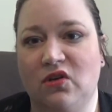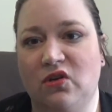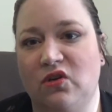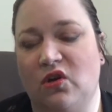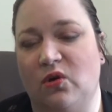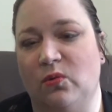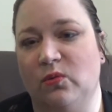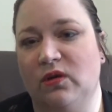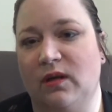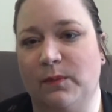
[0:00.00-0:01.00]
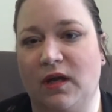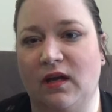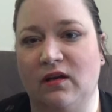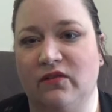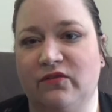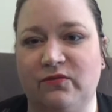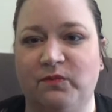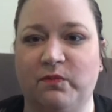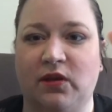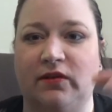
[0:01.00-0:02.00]
don't. I'm kind of
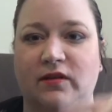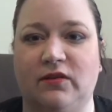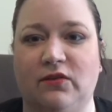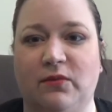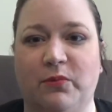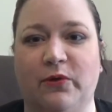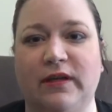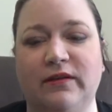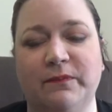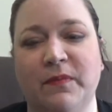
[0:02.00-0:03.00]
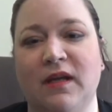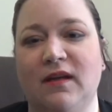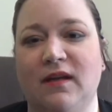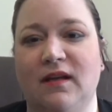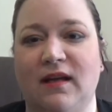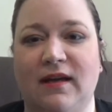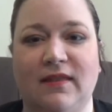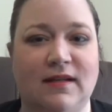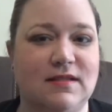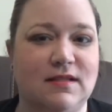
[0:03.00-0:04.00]
blunt and to the point. And
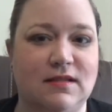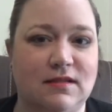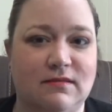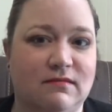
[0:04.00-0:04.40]
that's just